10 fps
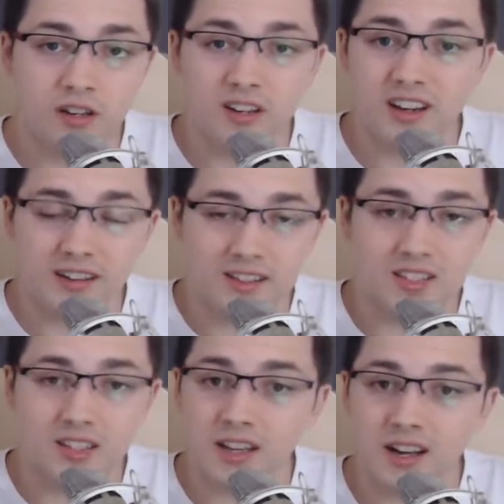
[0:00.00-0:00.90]
Yeah, it
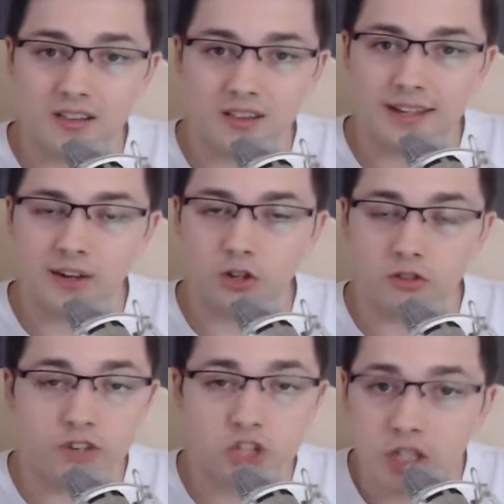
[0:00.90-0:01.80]
still had the
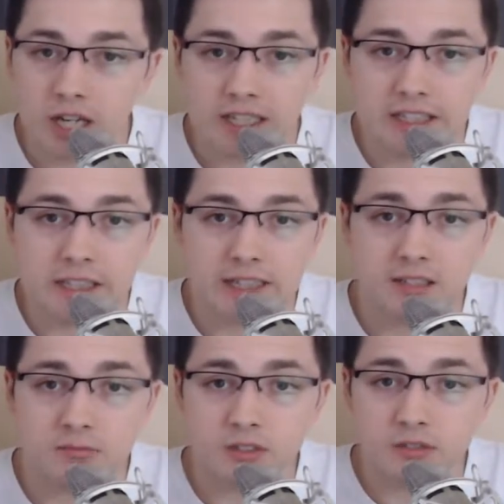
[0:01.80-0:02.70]
unoriginality
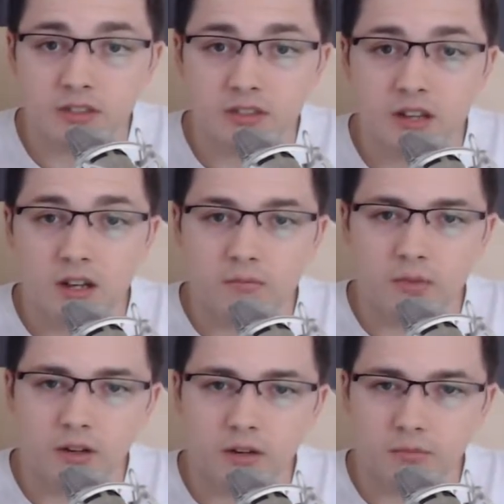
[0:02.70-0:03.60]
element of it,
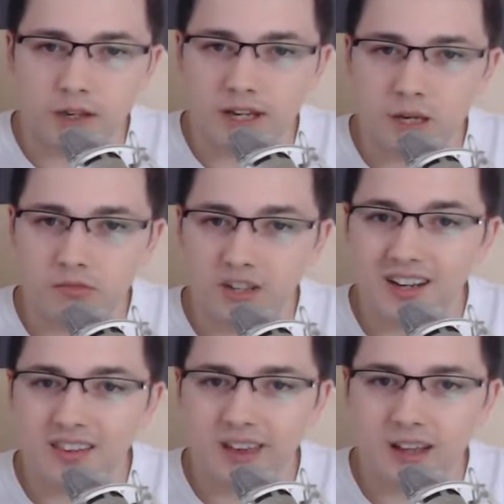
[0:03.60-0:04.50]
but it became
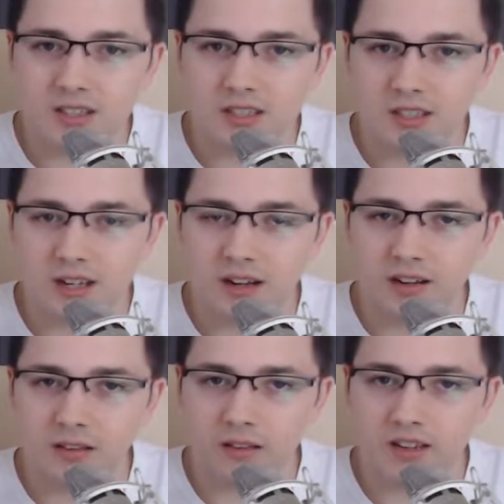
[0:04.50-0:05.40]
really tense
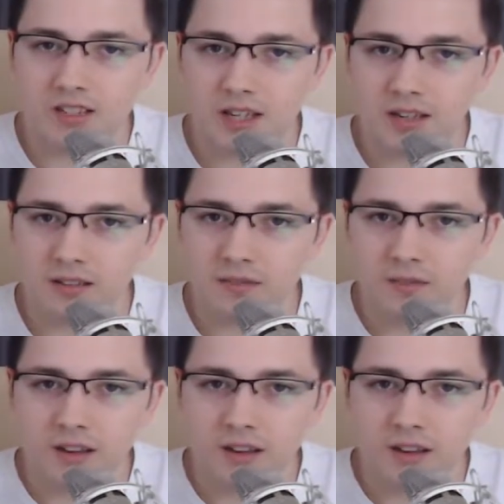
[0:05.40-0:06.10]
and exciting.